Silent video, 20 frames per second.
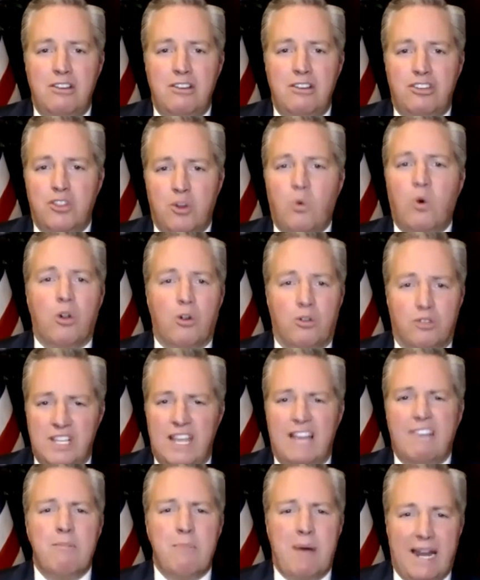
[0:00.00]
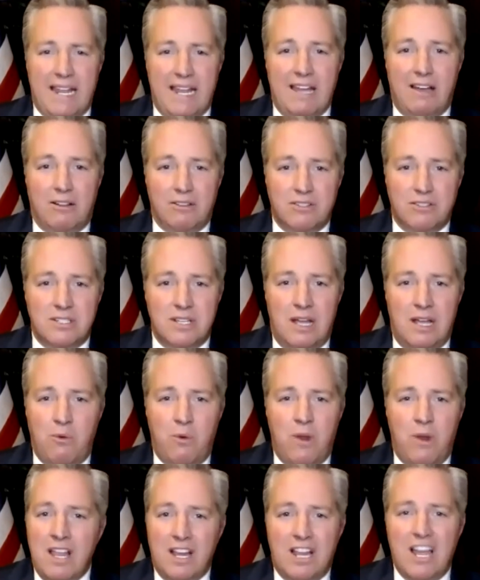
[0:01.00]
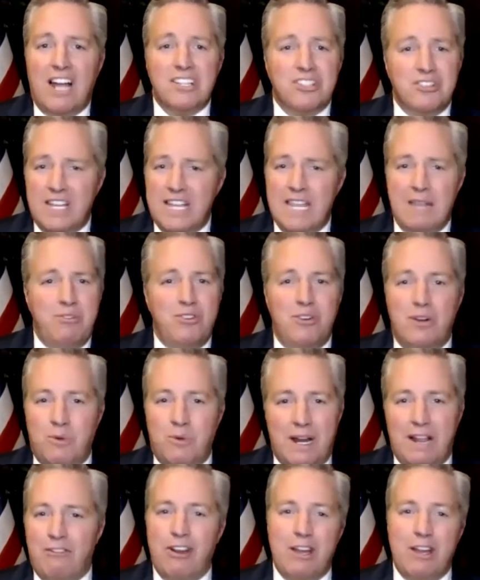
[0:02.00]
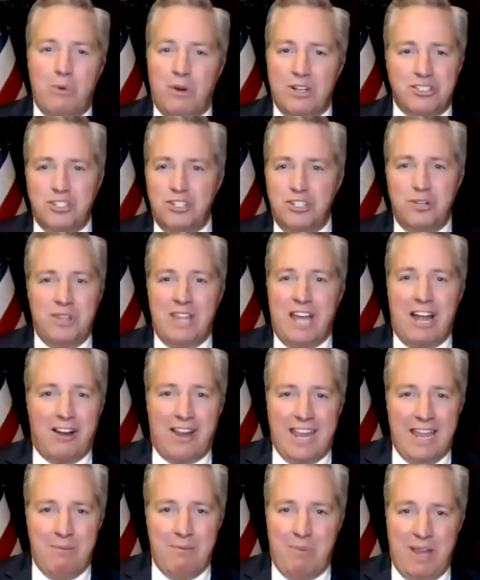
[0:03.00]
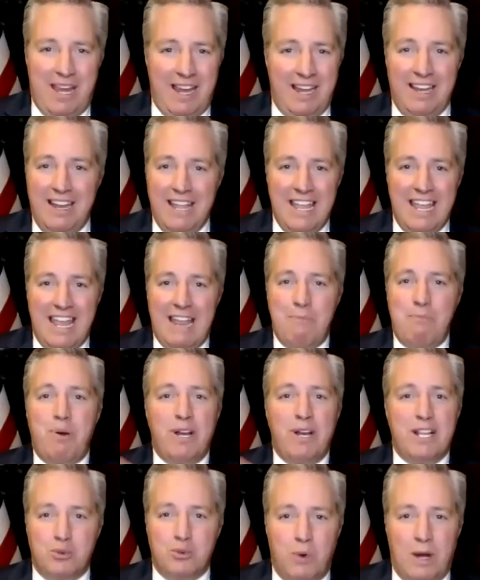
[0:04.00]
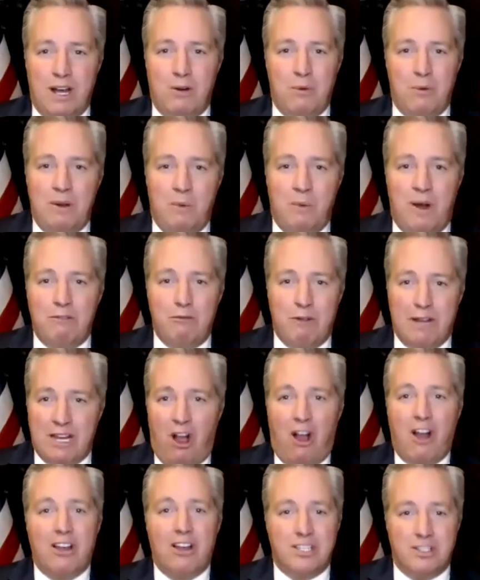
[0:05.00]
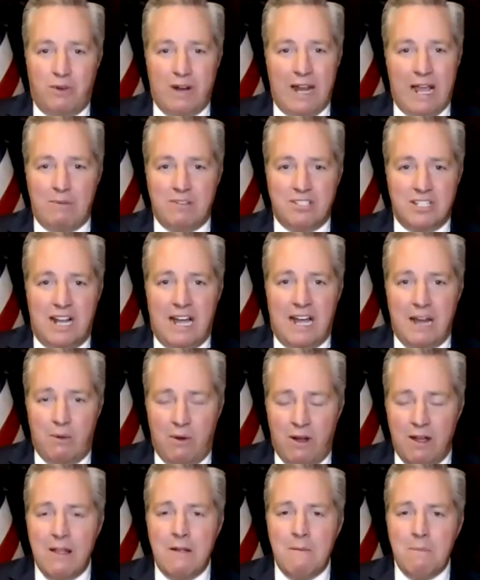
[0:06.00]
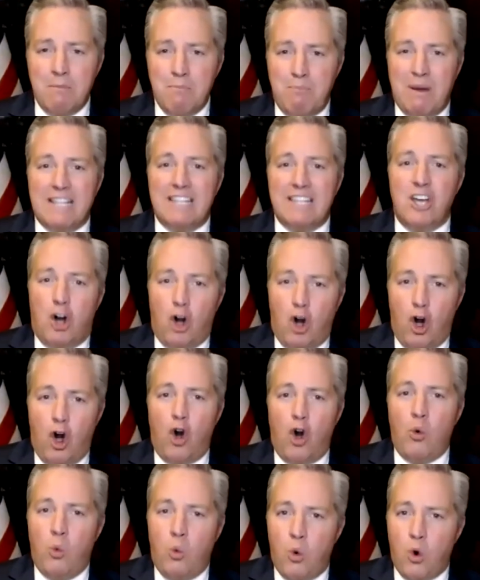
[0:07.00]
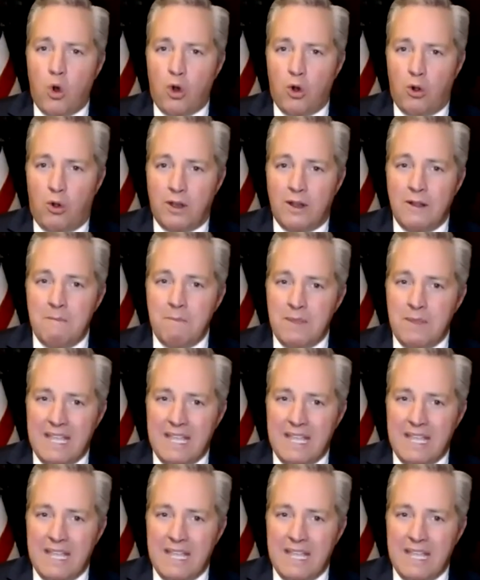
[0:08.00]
the world, to everybody else. God's going to keep doing whatever he wants to do with our campaign and put us where we want, regardless of what happens in Iowa. But the whole world,